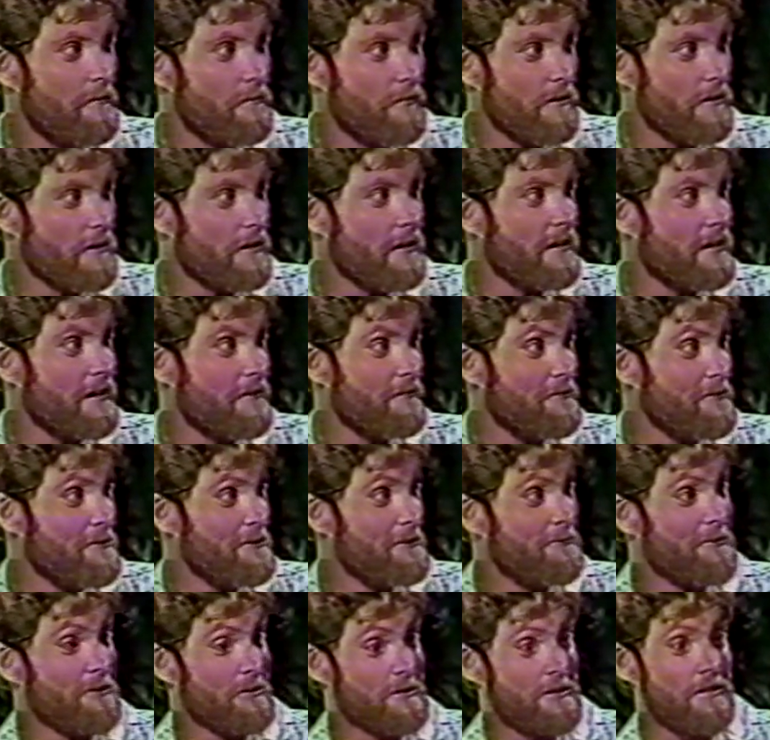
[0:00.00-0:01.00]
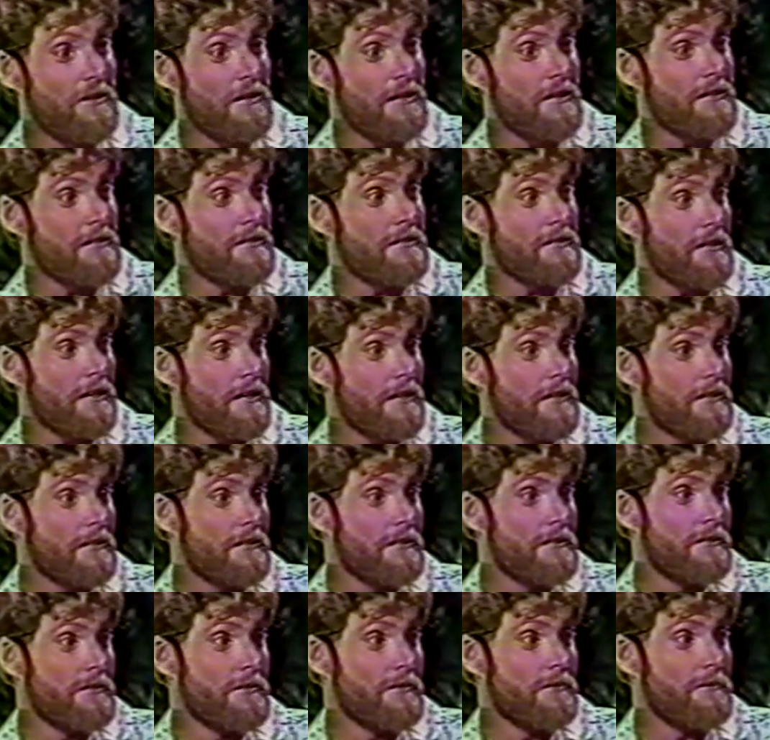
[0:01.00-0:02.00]
More than I had food for. So I
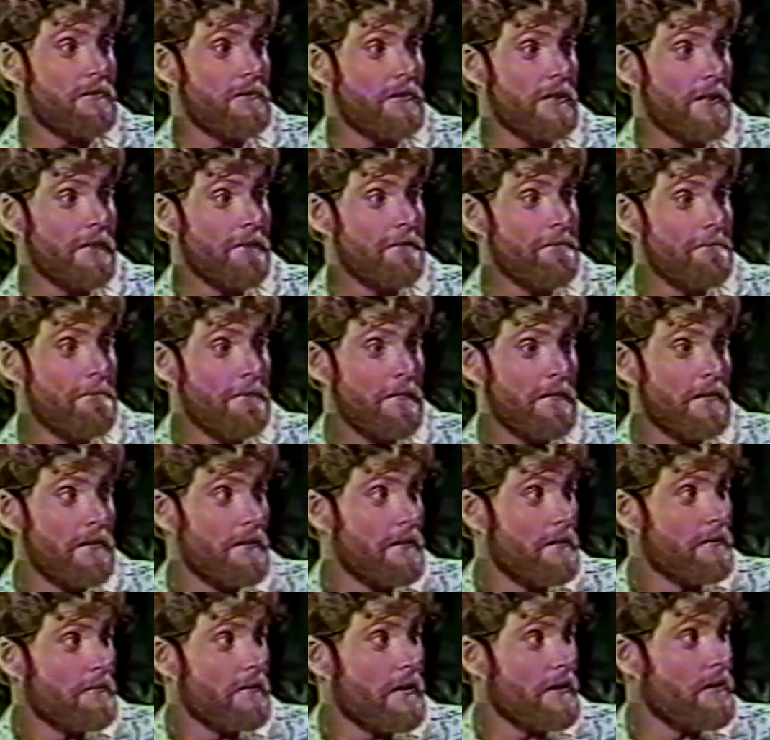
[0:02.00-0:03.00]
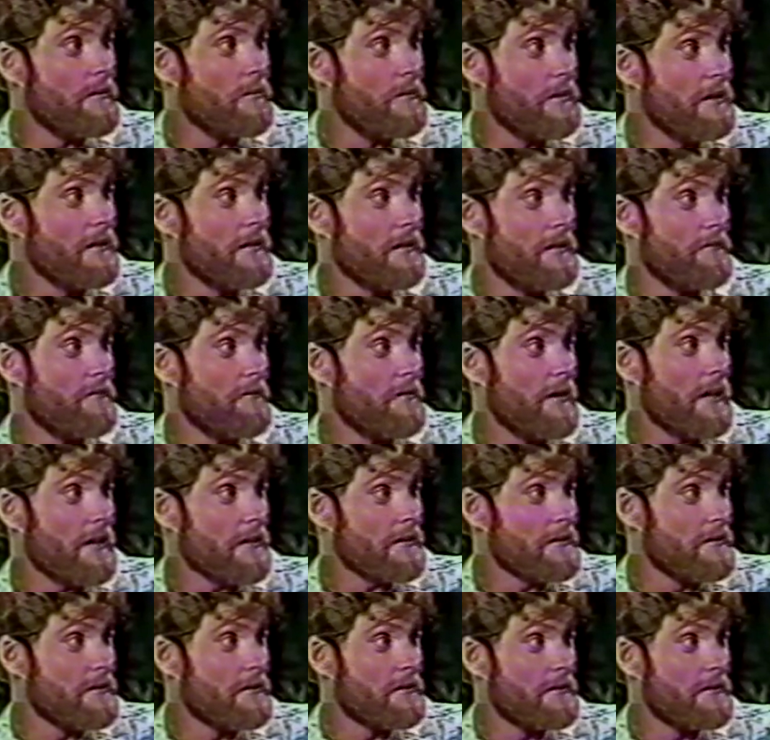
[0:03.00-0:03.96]
decided to write a will, in fact.